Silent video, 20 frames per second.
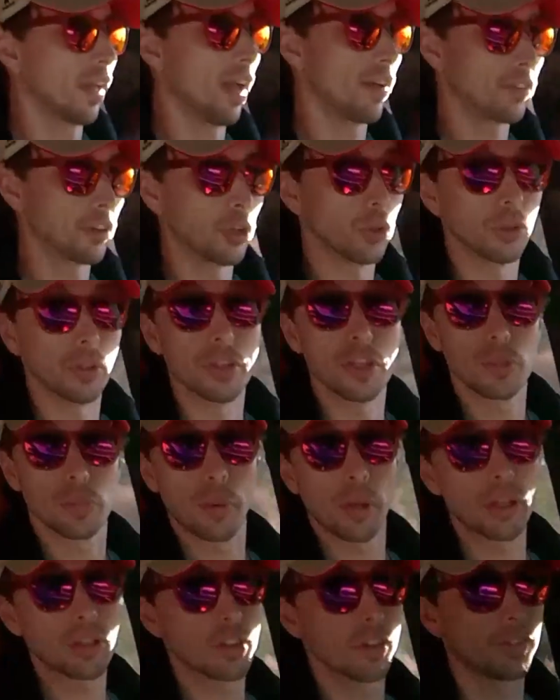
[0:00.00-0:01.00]
Having only
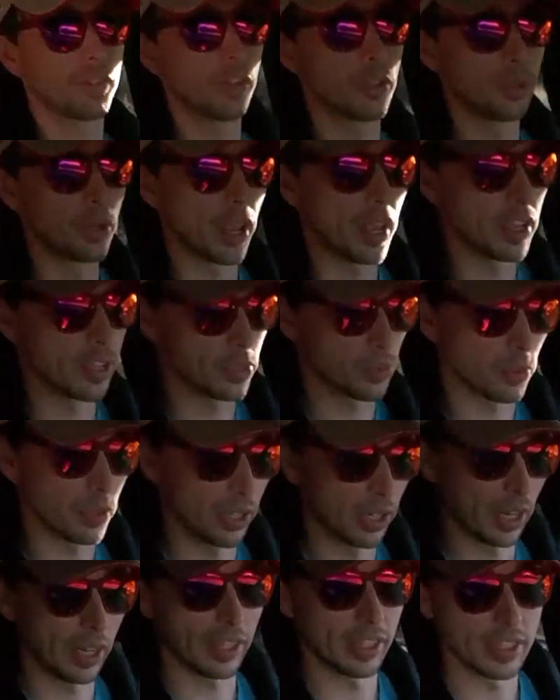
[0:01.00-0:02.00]
spent a few days
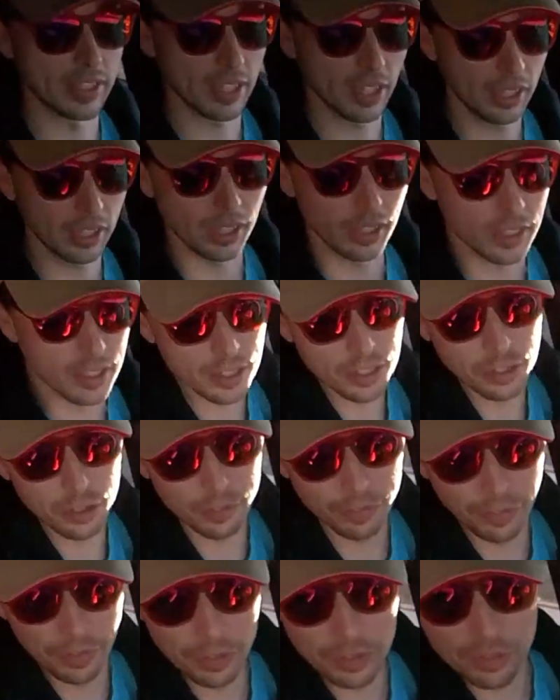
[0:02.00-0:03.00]
with it, I can tell you it
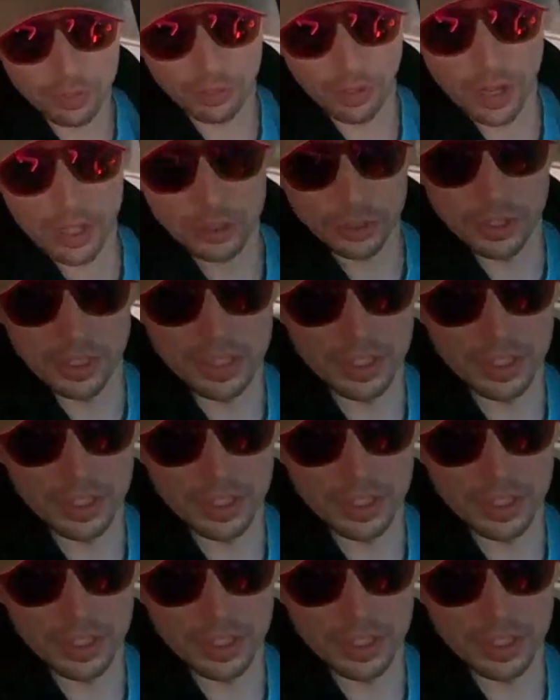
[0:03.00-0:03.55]
still feels fresh,